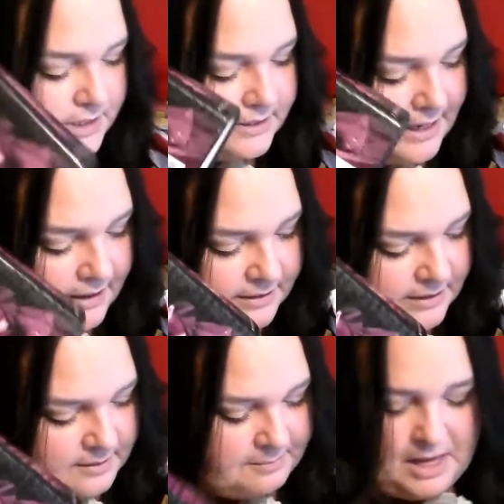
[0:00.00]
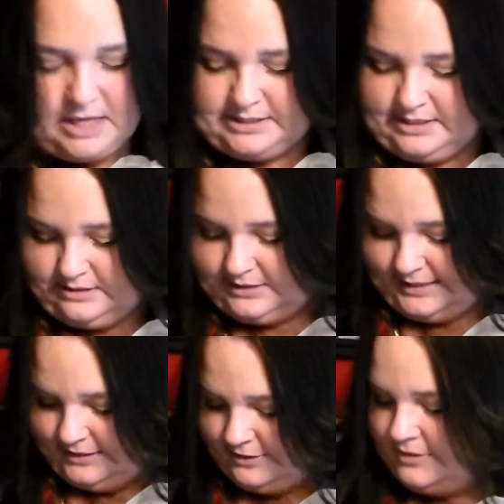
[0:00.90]
book down in the box, and it looks
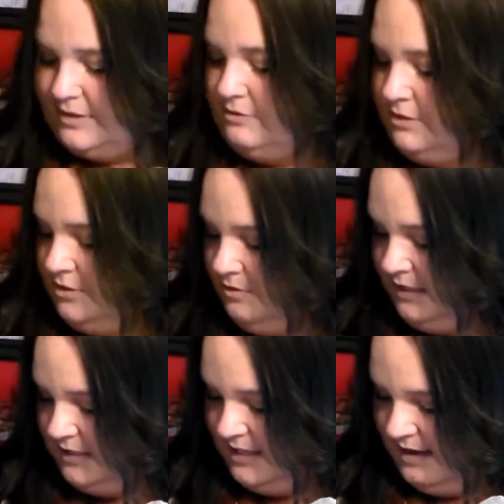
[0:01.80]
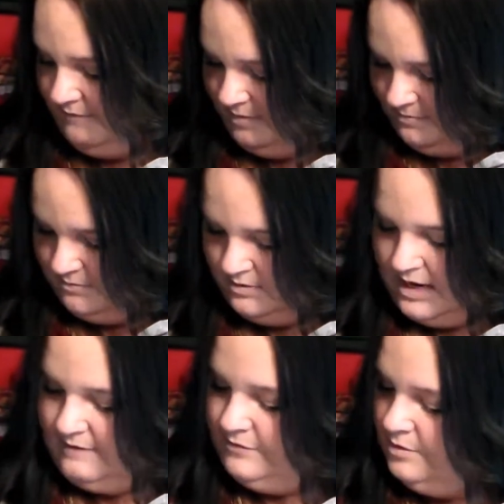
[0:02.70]
like there's a note too, is Never,
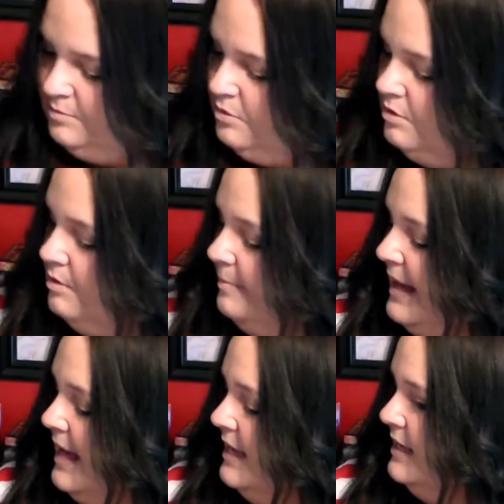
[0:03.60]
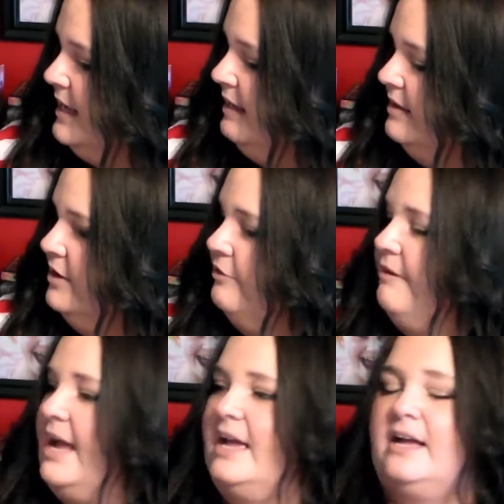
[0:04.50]
Never More by Kelly
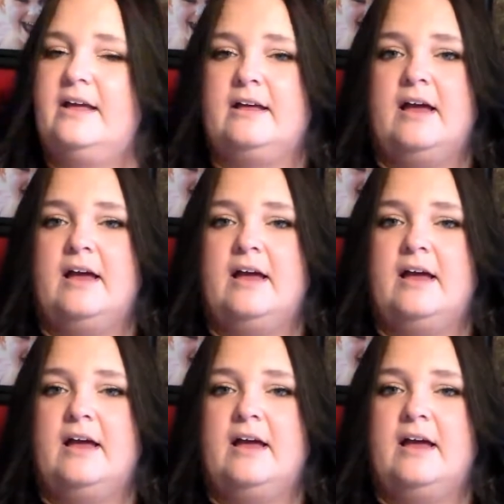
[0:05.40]
Craig.